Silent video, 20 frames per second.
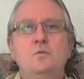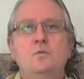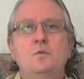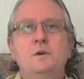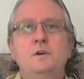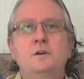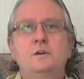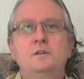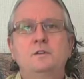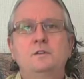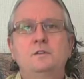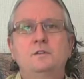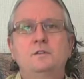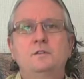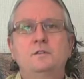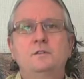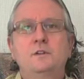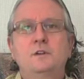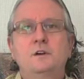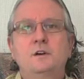will,
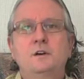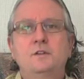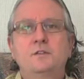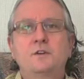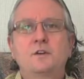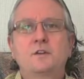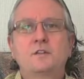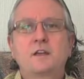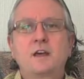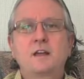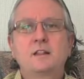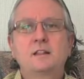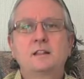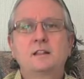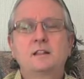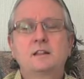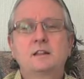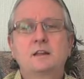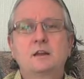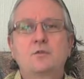uh, the, that
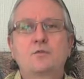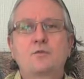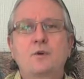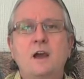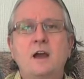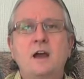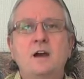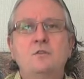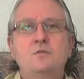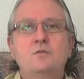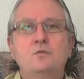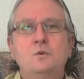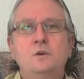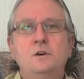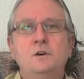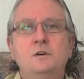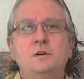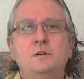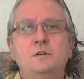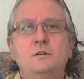ground
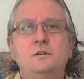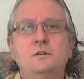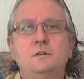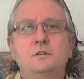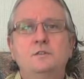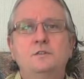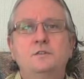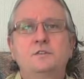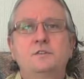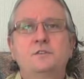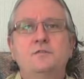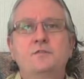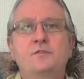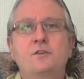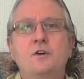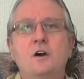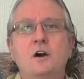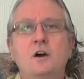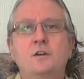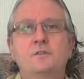will
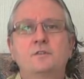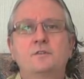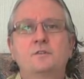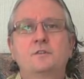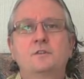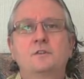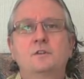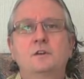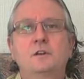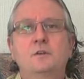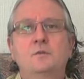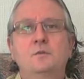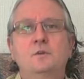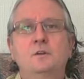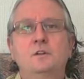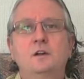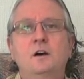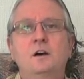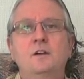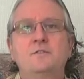defrost, it
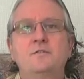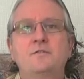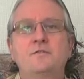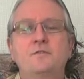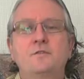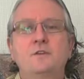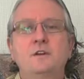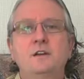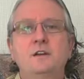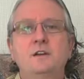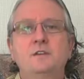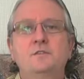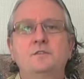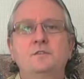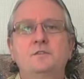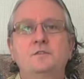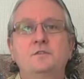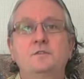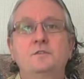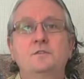will unfreeze
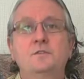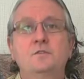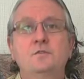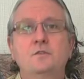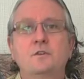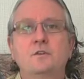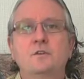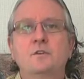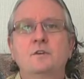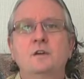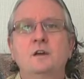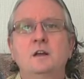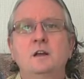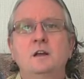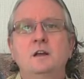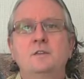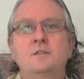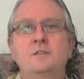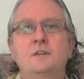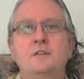sooner
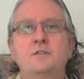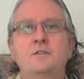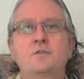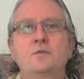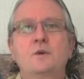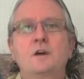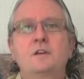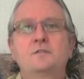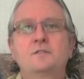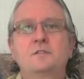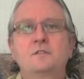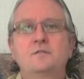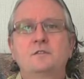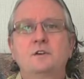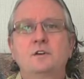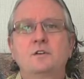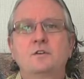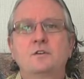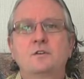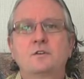than the rest of
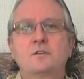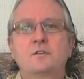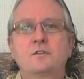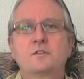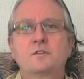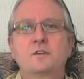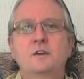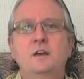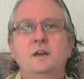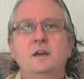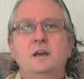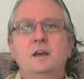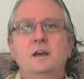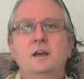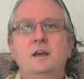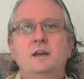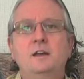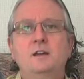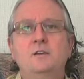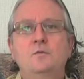the earth,
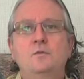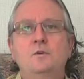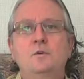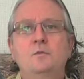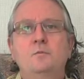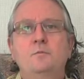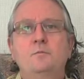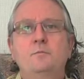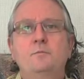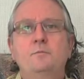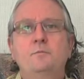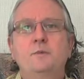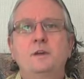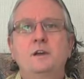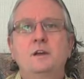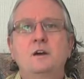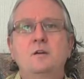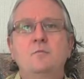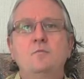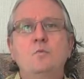and it will
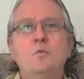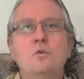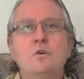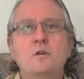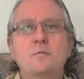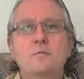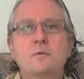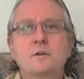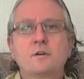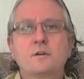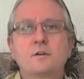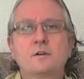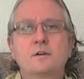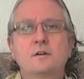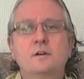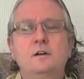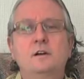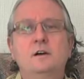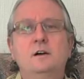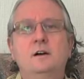become warmer
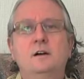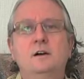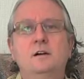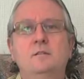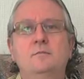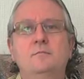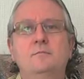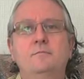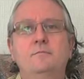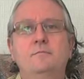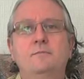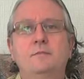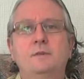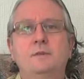um,